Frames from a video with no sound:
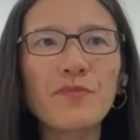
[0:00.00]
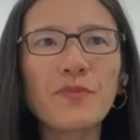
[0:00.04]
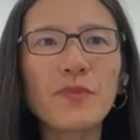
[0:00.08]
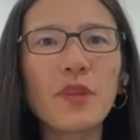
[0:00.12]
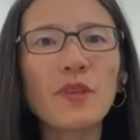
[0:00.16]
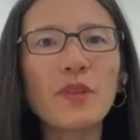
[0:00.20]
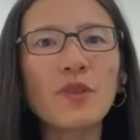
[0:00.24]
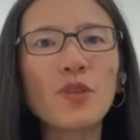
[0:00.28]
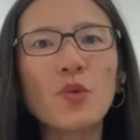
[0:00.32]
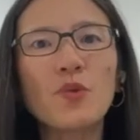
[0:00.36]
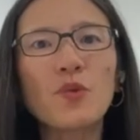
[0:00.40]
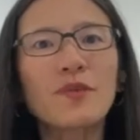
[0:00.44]

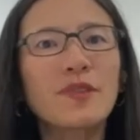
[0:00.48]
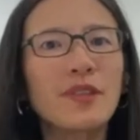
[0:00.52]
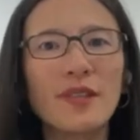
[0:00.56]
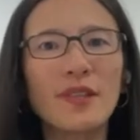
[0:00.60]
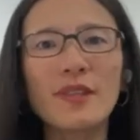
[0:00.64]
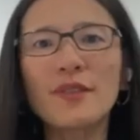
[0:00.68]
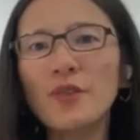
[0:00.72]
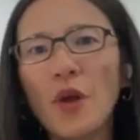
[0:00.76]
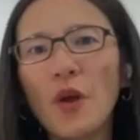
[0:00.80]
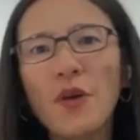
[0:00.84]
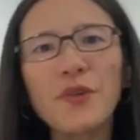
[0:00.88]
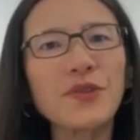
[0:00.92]
So this
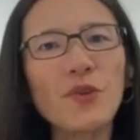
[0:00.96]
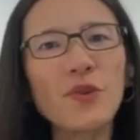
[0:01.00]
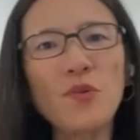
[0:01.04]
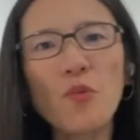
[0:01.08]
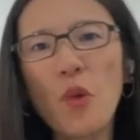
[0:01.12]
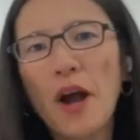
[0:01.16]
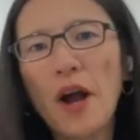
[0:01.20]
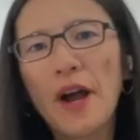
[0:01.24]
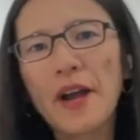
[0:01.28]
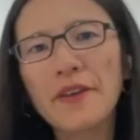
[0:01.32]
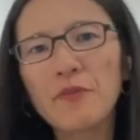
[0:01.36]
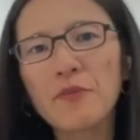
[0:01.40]
is also
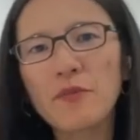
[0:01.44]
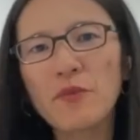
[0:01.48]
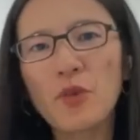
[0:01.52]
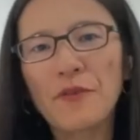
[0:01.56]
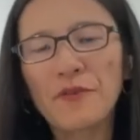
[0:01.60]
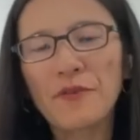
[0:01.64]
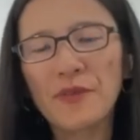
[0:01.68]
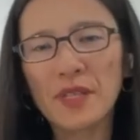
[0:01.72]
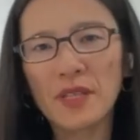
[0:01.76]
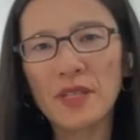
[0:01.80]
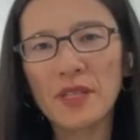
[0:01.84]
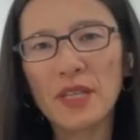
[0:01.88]
why with
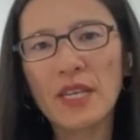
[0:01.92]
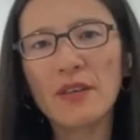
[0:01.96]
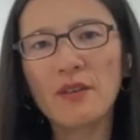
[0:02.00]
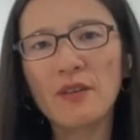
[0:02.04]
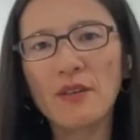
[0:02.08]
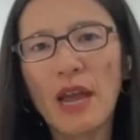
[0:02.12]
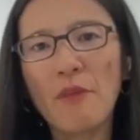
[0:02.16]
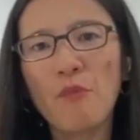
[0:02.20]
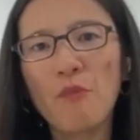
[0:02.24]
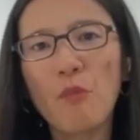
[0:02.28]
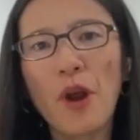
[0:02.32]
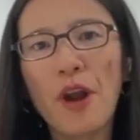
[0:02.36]
Citi
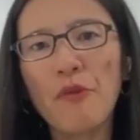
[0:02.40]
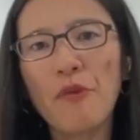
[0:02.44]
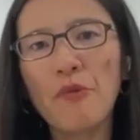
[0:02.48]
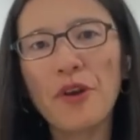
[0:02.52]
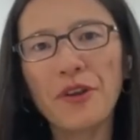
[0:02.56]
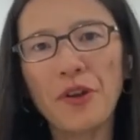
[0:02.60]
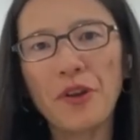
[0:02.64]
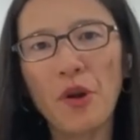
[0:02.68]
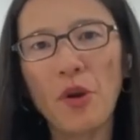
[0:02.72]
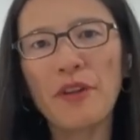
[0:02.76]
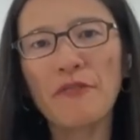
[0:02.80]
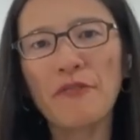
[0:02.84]
and where we're
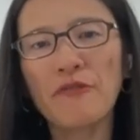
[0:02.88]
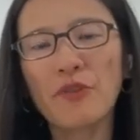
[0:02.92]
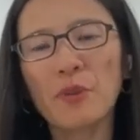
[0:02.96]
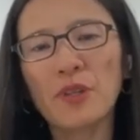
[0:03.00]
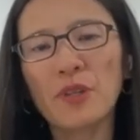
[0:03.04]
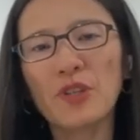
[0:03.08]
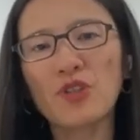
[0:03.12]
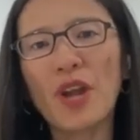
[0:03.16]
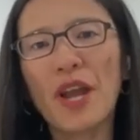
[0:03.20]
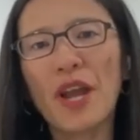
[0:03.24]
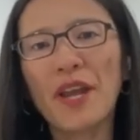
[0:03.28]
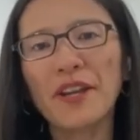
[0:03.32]
going from a
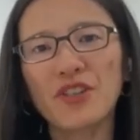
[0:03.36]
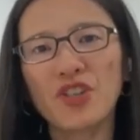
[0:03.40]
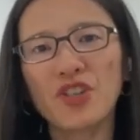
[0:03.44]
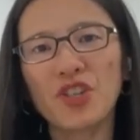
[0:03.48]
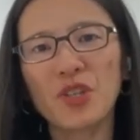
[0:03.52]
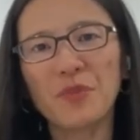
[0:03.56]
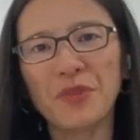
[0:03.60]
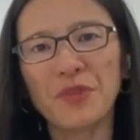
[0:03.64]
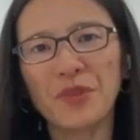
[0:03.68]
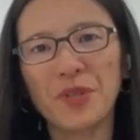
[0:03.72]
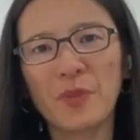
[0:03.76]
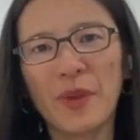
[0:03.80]

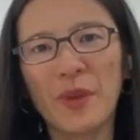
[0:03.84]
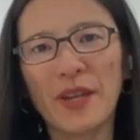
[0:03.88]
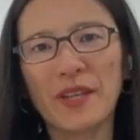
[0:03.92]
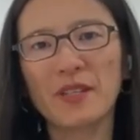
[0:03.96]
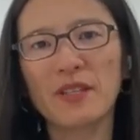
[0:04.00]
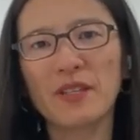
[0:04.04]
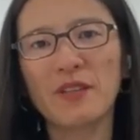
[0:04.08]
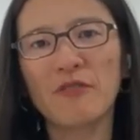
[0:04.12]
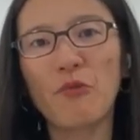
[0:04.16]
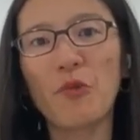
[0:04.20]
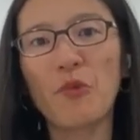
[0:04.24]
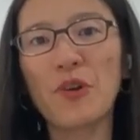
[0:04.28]
strategy
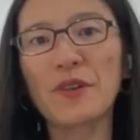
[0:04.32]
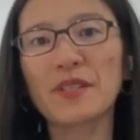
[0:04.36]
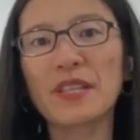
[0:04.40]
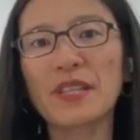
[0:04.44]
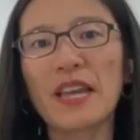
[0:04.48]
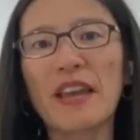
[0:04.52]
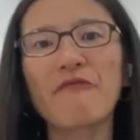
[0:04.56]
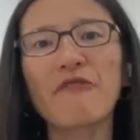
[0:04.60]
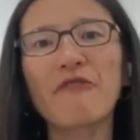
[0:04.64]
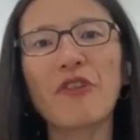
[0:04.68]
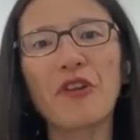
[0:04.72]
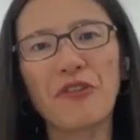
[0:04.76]
perspective, we're
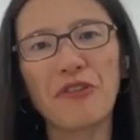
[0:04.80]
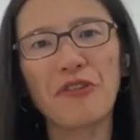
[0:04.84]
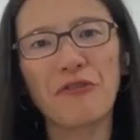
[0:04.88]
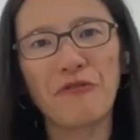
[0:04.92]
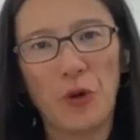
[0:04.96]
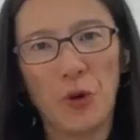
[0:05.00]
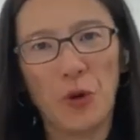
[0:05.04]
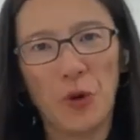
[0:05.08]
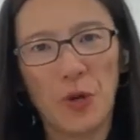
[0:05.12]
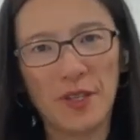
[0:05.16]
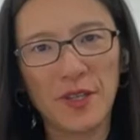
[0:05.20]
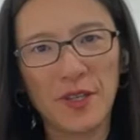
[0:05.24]
staying very
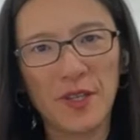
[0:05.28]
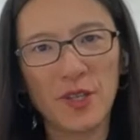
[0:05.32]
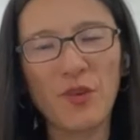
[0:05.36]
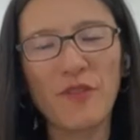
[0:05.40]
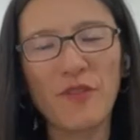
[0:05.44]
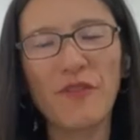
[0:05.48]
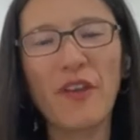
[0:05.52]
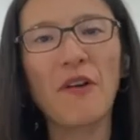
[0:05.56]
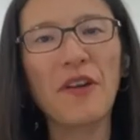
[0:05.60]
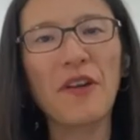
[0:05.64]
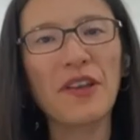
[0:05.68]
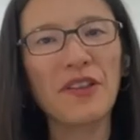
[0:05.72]
focused
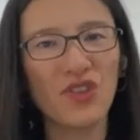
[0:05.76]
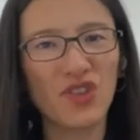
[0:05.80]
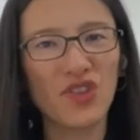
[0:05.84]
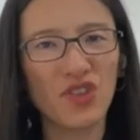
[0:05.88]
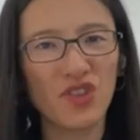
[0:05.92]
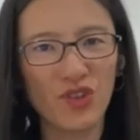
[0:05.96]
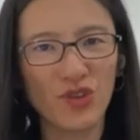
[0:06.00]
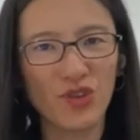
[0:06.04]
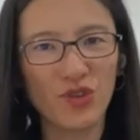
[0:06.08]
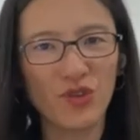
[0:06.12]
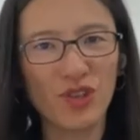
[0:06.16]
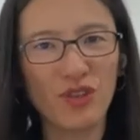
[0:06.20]
with our
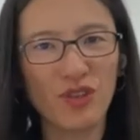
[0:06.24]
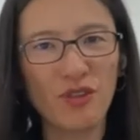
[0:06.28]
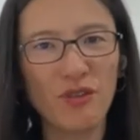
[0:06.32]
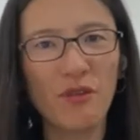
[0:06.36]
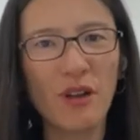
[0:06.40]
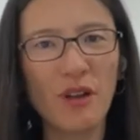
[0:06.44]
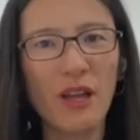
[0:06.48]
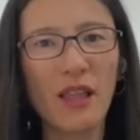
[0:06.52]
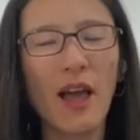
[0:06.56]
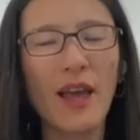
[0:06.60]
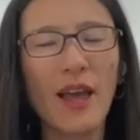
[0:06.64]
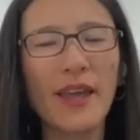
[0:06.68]
institutional
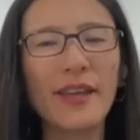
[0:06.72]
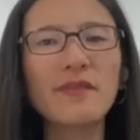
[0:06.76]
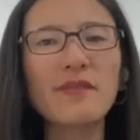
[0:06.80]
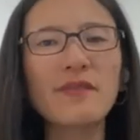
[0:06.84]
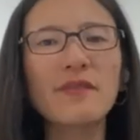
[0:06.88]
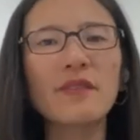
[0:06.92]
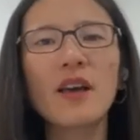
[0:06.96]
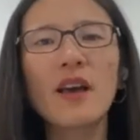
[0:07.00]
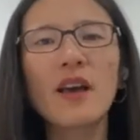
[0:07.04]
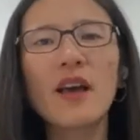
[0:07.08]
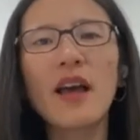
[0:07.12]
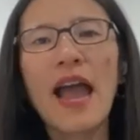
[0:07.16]
clients
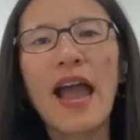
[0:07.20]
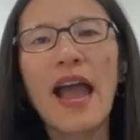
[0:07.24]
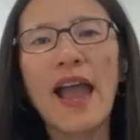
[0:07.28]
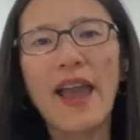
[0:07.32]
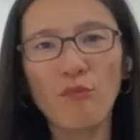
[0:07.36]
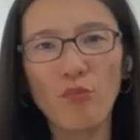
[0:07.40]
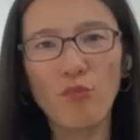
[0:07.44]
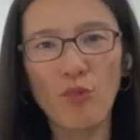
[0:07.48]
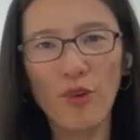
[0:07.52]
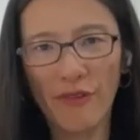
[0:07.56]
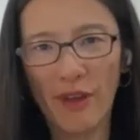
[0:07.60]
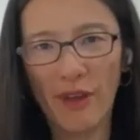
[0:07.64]

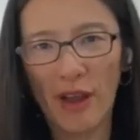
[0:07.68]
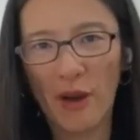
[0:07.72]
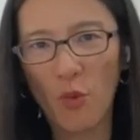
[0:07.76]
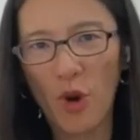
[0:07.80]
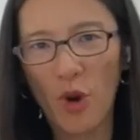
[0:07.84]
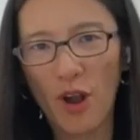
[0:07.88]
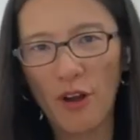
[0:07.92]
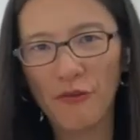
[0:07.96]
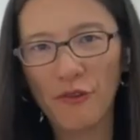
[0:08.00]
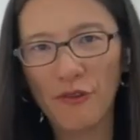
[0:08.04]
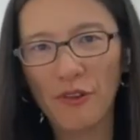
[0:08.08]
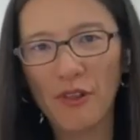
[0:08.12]
and with our
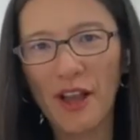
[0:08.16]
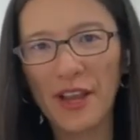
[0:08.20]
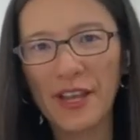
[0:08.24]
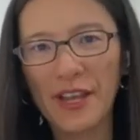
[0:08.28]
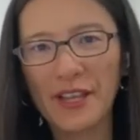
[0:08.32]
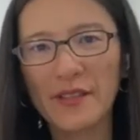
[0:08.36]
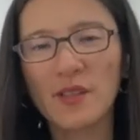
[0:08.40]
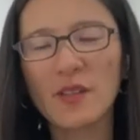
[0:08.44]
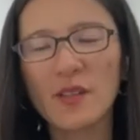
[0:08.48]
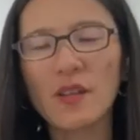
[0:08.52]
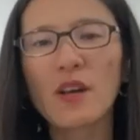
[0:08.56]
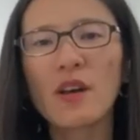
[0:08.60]
wealth
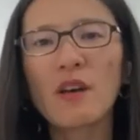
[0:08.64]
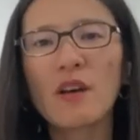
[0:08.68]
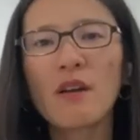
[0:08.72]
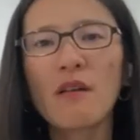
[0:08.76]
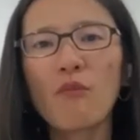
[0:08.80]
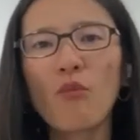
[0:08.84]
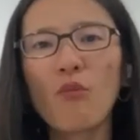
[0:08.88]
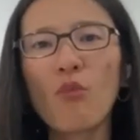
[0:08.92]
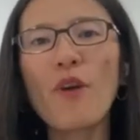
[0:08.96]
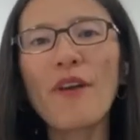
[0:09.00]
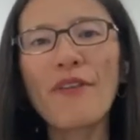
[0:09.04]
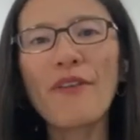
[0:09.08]
clients.
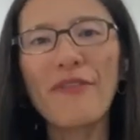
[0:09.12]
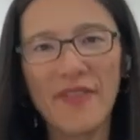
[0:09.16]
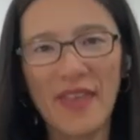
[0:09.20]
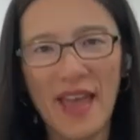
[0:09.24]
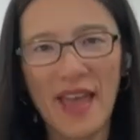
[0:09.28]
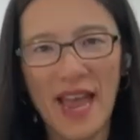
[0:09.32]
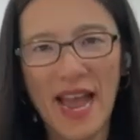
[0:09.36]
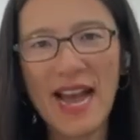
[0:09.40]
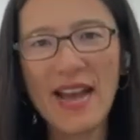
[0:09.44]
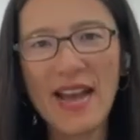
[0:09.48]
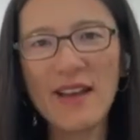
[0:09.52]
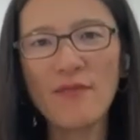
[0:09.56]
With
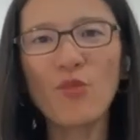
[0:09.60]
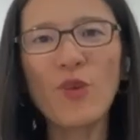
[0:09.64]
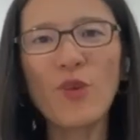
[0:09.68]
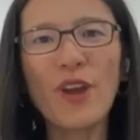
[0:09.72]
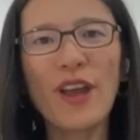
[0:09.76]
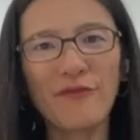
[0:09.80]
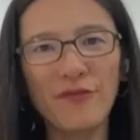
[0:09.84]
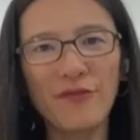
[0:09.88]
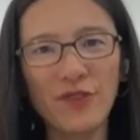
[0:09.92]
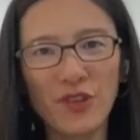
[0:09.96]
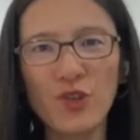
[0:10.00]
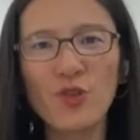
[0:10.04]
that, we
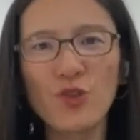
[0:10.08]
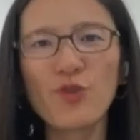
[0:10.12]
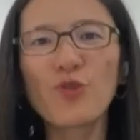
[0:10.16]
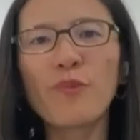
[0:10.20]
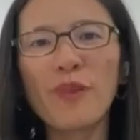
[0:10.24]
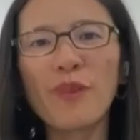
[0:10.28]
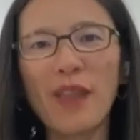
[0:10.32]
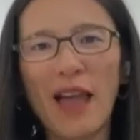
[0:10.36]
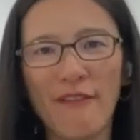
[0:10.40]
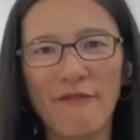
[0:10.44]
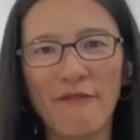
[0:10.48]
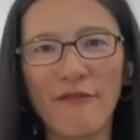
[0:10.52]
have two
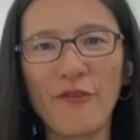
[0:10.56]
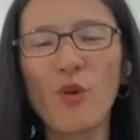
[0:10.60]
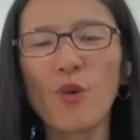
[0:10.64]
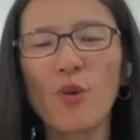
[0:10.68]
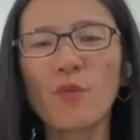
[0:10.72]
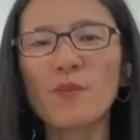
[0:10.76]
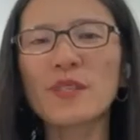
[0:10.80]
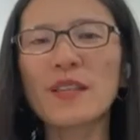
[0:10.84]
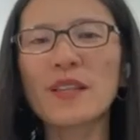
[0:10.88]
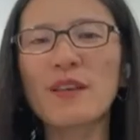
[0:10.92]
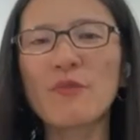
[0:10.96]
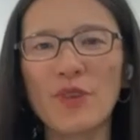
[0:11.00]

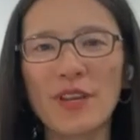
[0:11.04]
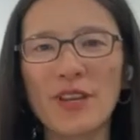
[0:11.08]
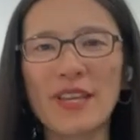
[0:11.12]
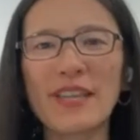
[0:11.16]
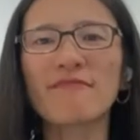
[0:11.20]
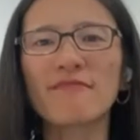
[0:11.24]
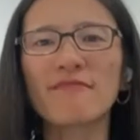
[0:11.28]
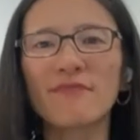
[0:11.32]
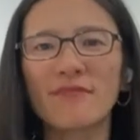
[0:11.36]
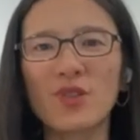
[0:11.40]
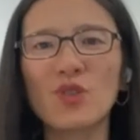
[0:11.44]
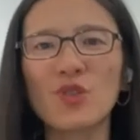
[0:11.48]
platforms that we
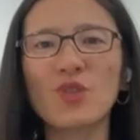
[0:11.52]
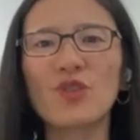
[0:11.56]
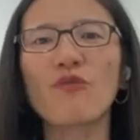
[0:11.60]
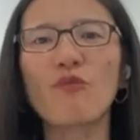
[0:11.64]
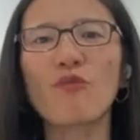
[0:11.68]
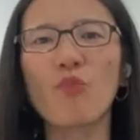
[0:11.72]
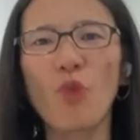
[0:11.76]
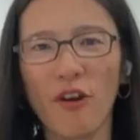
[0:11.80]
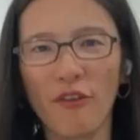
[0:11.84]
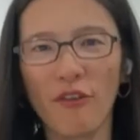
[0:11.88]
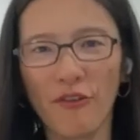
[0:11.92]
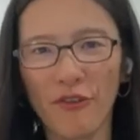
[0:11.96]
can sort of
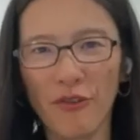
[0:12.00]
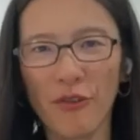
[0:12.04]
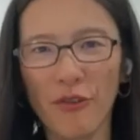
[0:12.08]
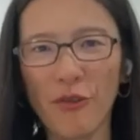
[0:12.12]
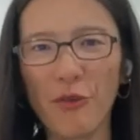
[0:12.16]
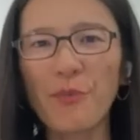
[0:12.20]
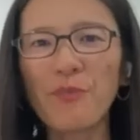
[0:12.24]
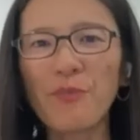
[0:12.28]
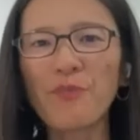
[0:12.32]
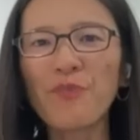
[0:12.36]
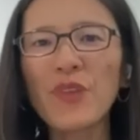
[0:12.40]
work through.